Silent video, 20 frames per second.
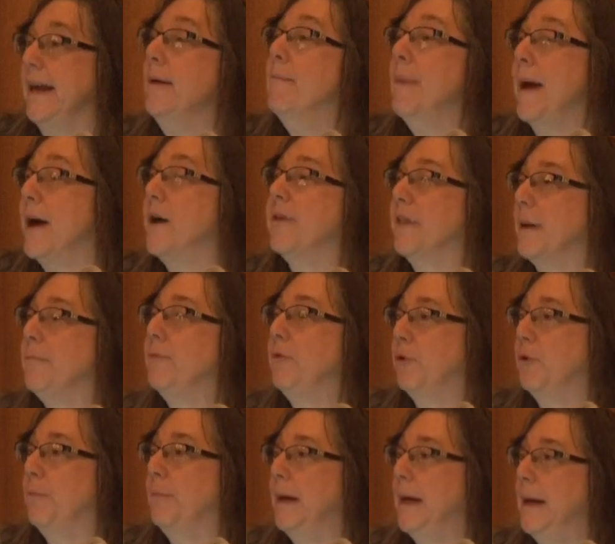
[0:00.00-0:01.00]
email them
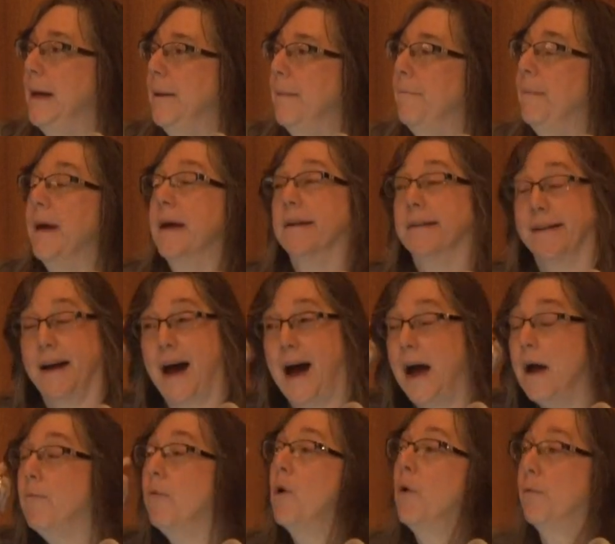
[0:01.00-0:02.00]
to me, because
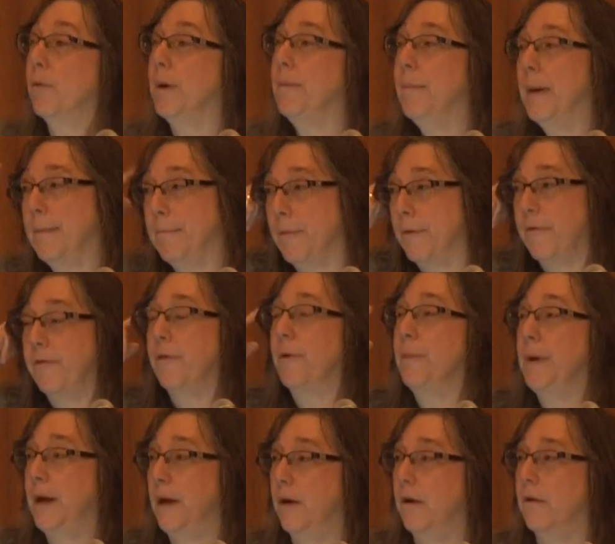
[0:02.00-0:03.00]
I won't remember
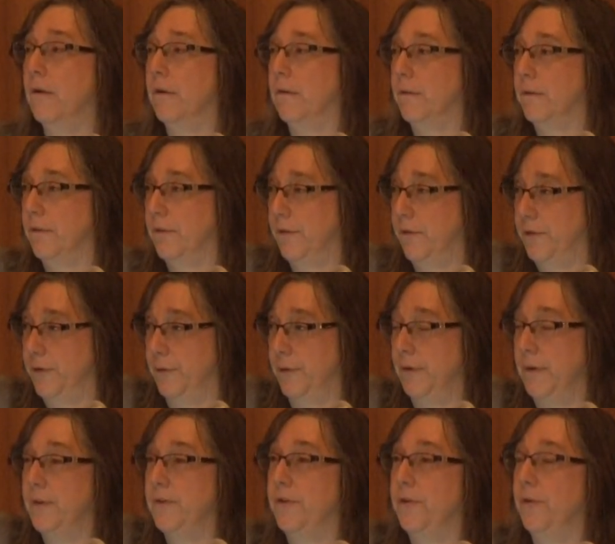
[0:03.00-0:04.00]
from here
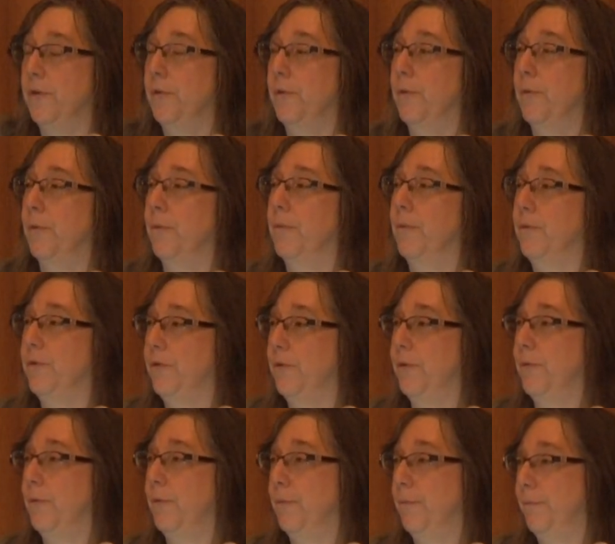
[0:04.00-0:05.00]

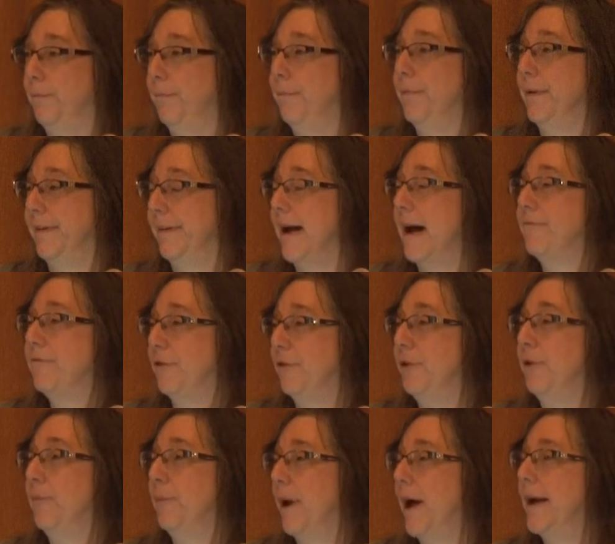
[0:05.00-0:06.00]
to this
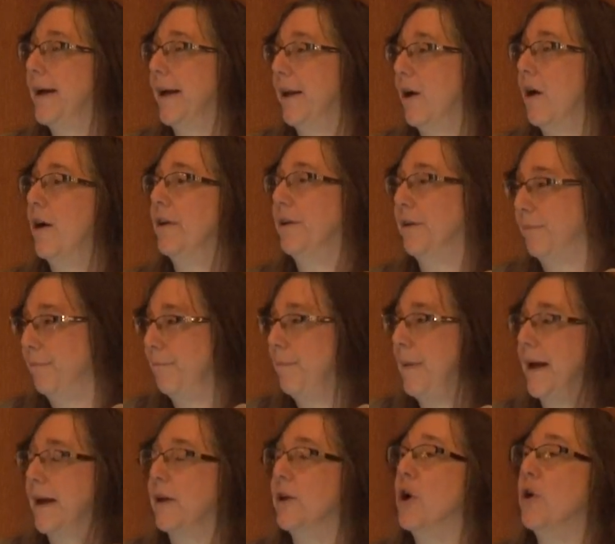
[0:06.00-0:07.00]
afternoon when I get on to
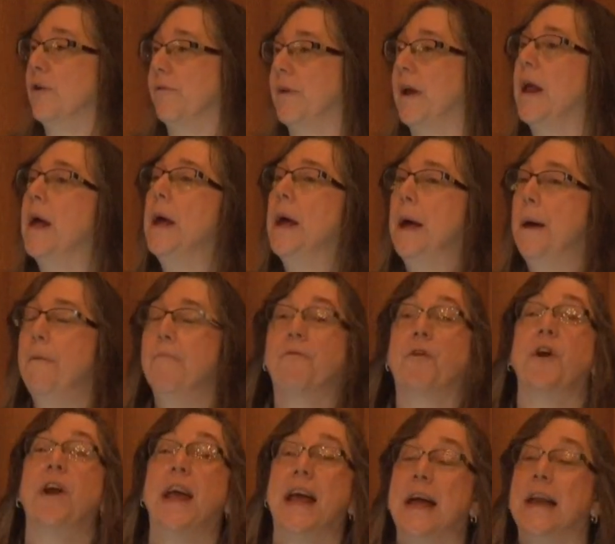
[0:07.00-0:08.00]
make a note of it.
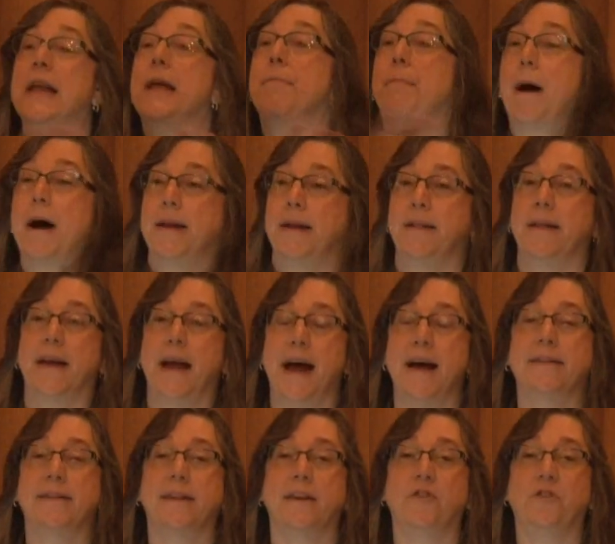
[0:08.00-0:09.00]
For anybody that
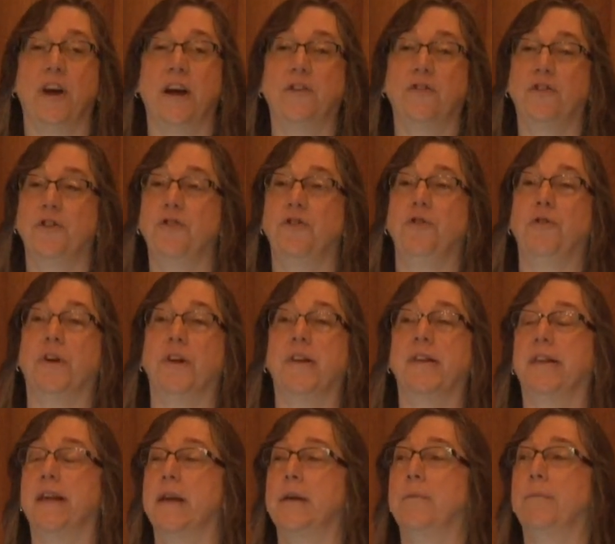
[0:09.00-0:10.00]
has suggestions, you can
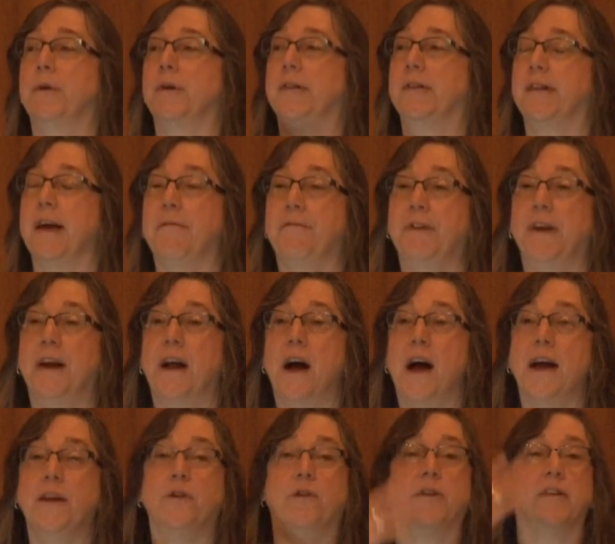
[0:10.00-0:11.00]
send them to Stephanie and
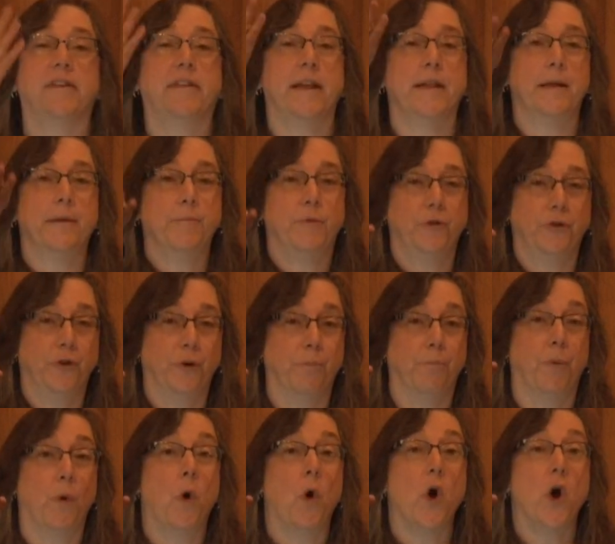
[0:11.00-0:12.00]
I. You can send them to your
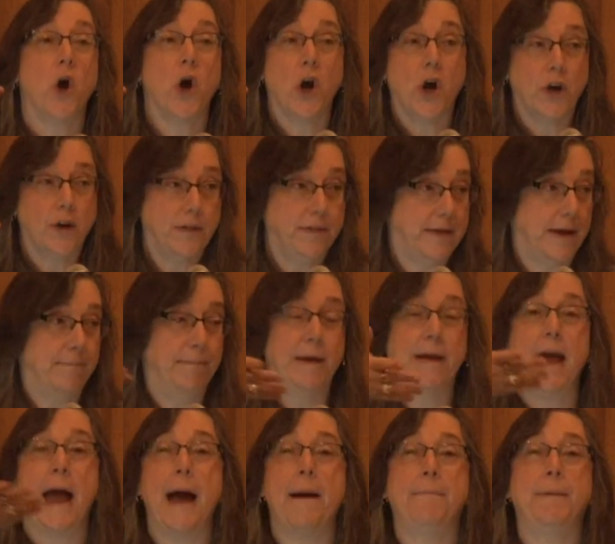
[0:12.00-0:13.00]
board. They'd be
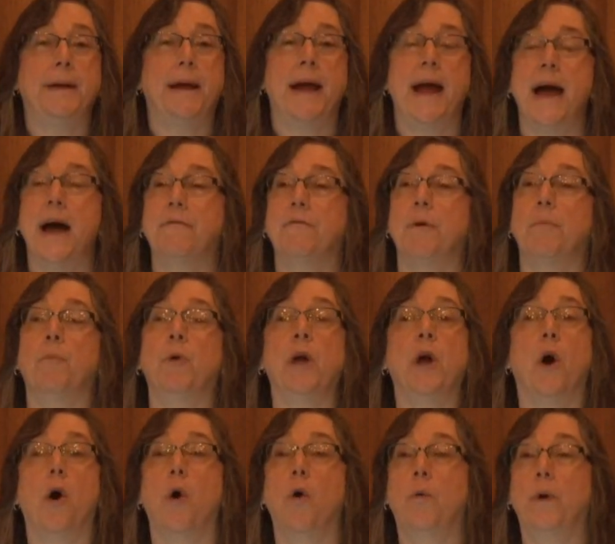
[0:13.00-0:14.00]
happy to have them. We
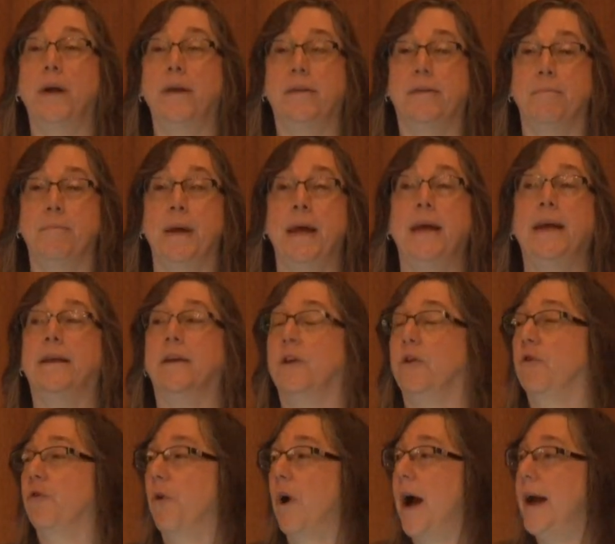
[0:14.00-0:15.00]
always meet
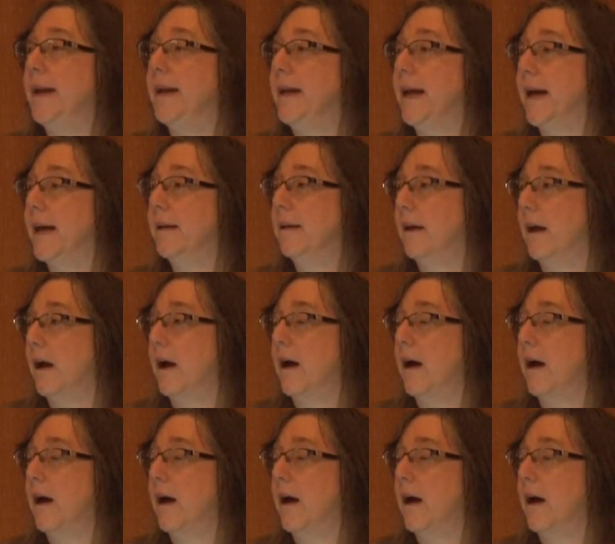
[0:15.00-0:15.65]
and try to get